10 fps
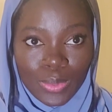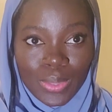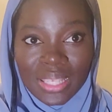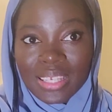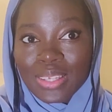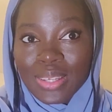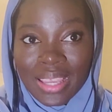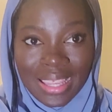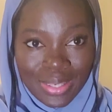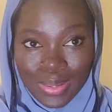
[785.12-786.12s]
where they're going
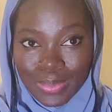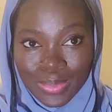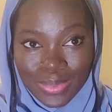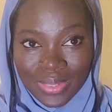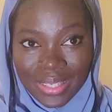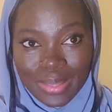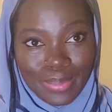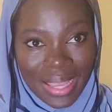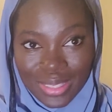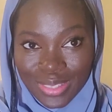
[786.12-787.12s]
to end up.
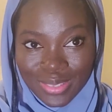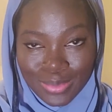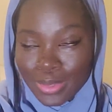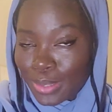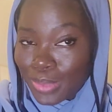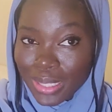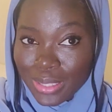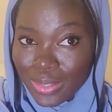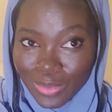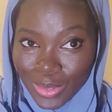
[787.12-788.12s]

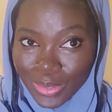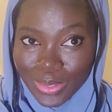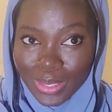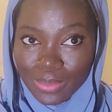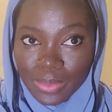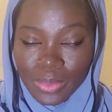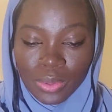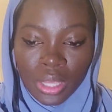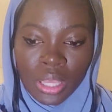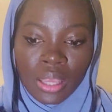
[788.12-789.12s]
Imagine if we are those
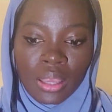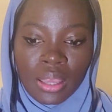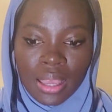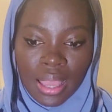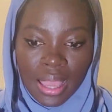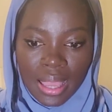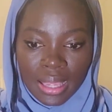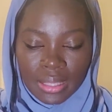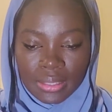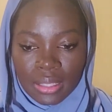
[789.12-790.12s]
people.
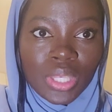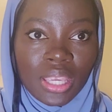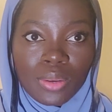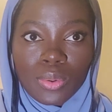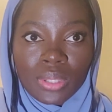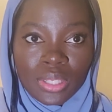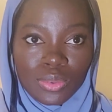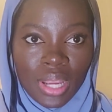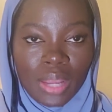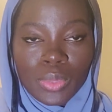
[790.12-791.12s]
And we can only
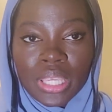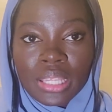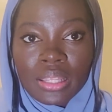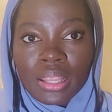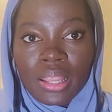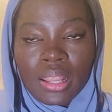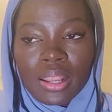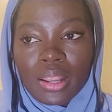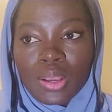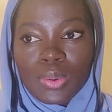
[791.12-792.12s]
try. We can
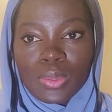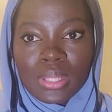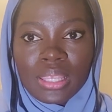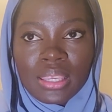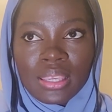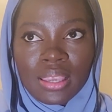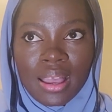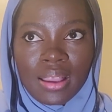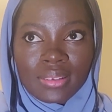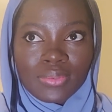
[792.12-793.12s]
only
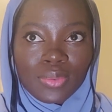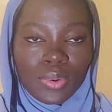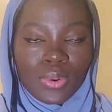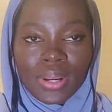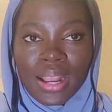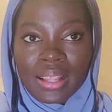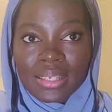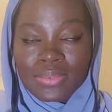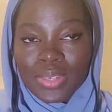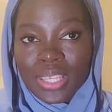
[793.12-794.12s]
ask for
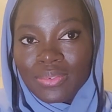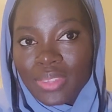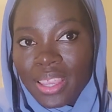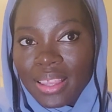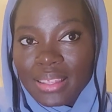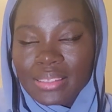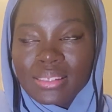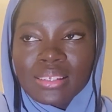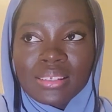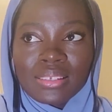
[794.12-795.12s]
Allah's forgiveness
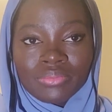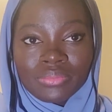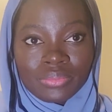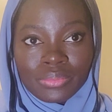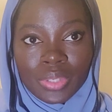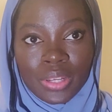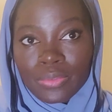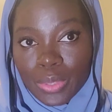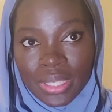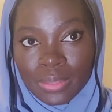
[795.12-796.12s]
and pray
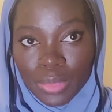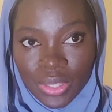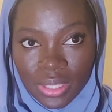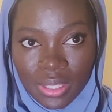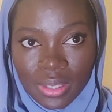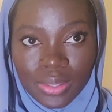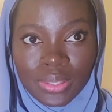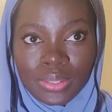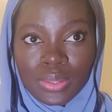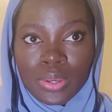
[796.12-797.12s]
for His mercy.
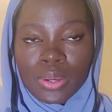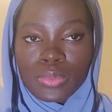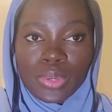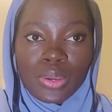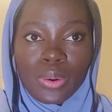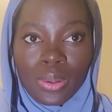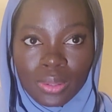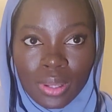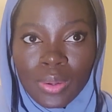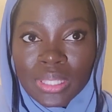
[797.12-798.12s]
Because we
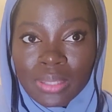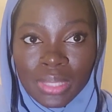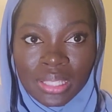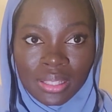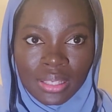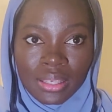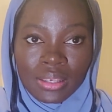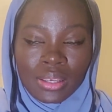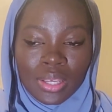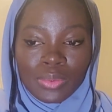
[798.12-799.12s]
all, ultimately,
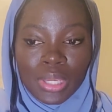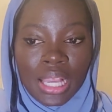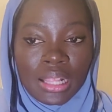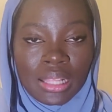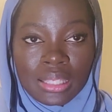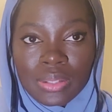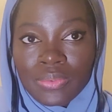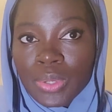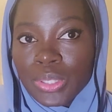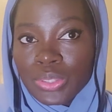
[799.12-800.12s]
regardless
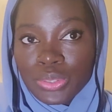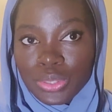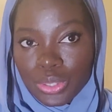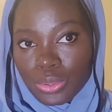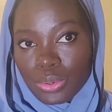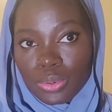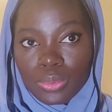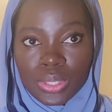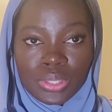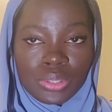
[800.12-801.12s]
of what you
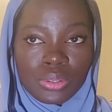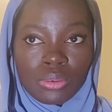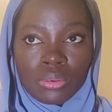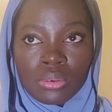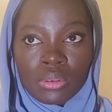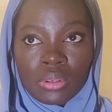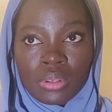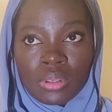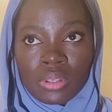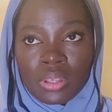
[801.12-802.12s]
do,
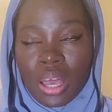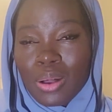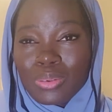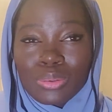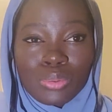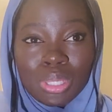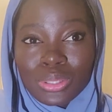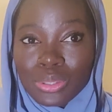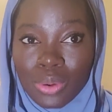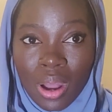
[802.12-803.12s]
how
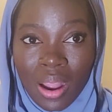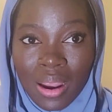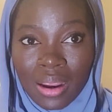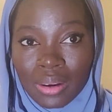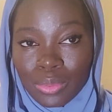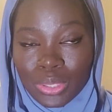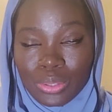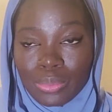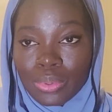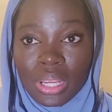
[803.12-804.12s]
great you are,
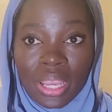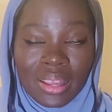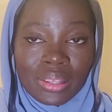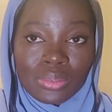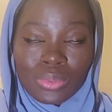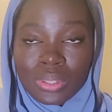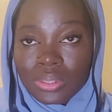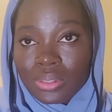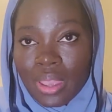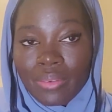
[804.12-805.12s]
with your prayers,
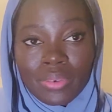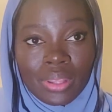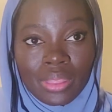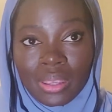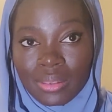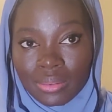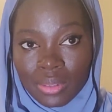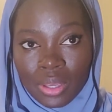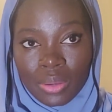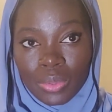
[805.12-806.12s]
with everything,
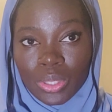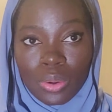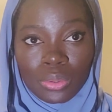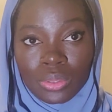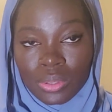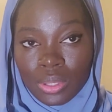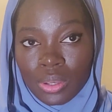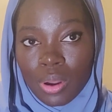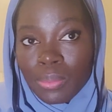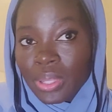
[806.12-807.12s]
with all
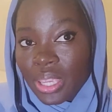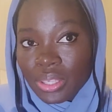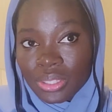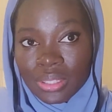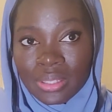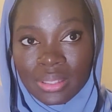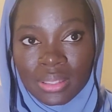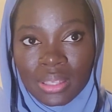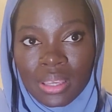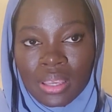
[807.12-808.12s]
the obligations,